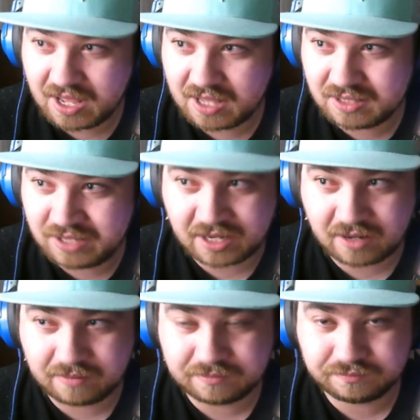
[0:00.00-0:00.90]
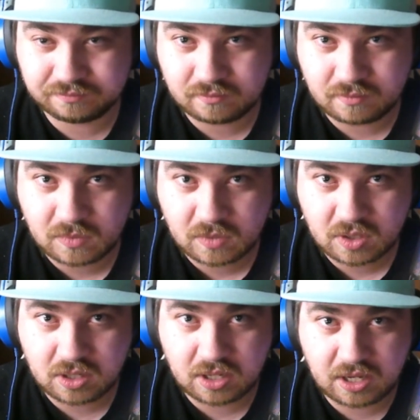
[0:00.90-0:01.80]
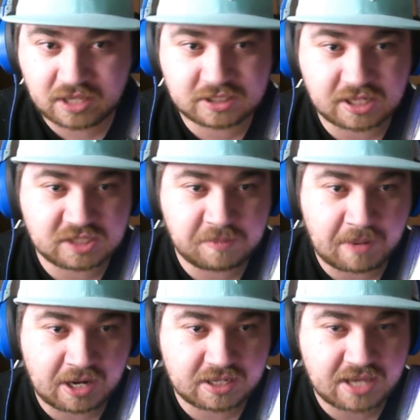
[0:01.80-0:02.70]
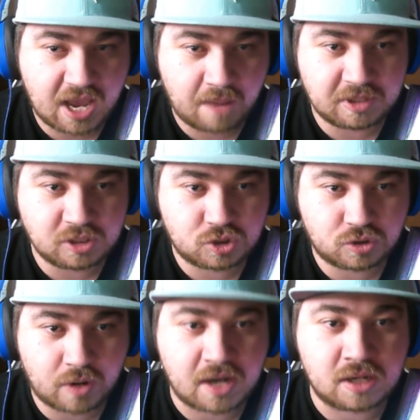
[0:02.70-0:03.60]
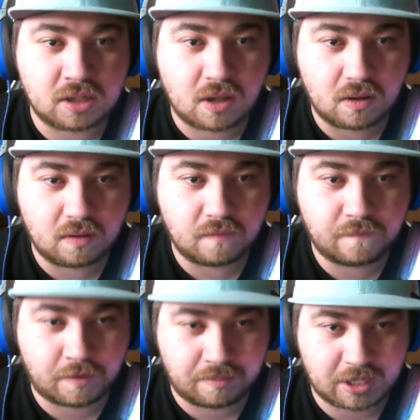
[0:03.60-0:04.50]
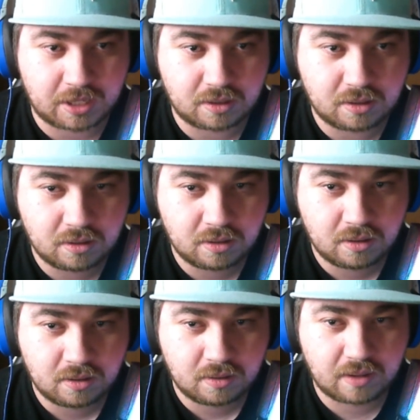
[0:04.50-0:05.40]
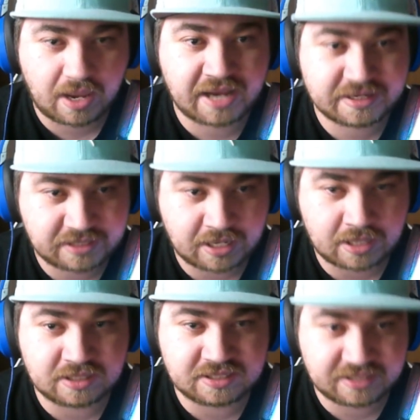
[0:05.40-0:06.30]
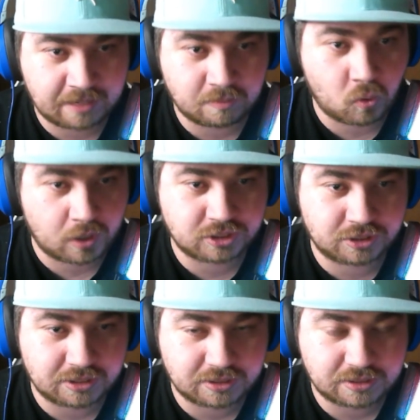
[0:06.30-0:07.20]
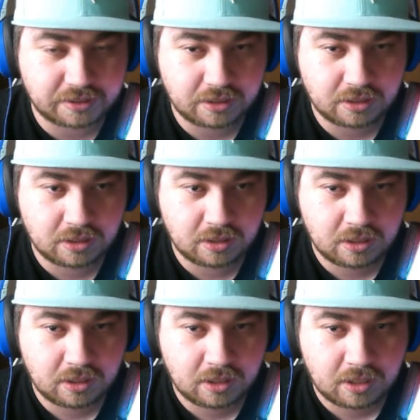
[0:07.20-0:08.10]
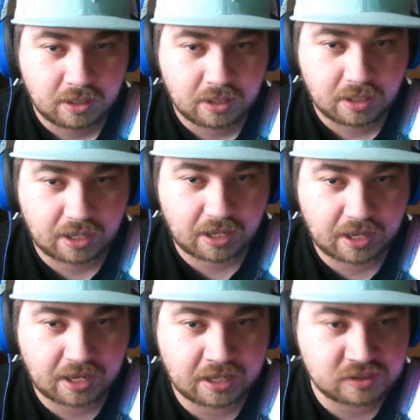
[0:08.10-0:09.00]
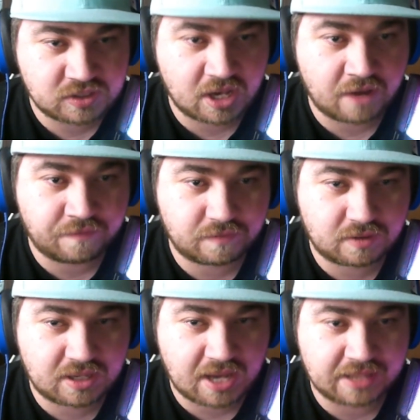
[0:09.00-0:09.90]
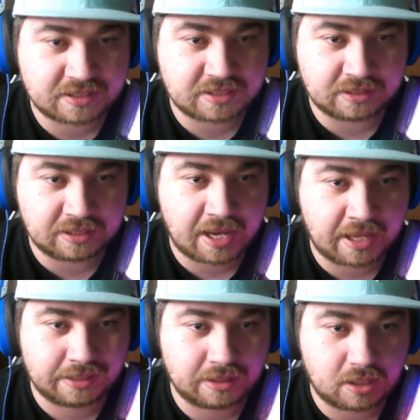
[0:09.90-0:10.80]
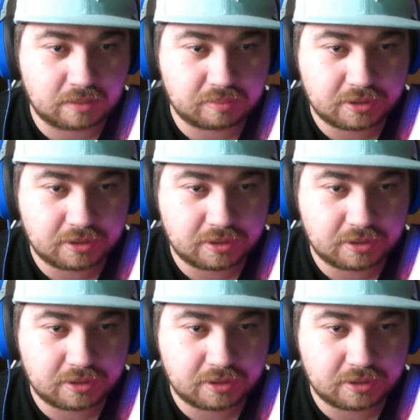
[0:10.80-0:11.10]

Like, it's been a common trend for me asking the same questions and stuff constantly adding up.